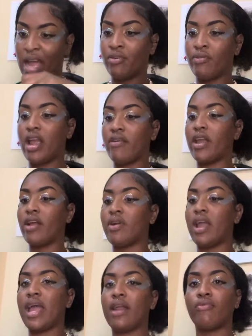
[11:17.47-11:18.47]
and
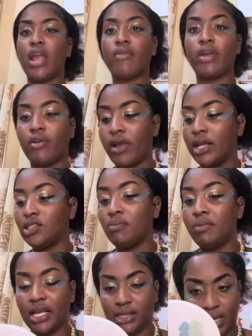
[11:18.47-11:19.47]
ray. So
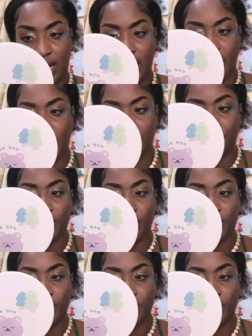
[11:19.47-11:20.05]
basically,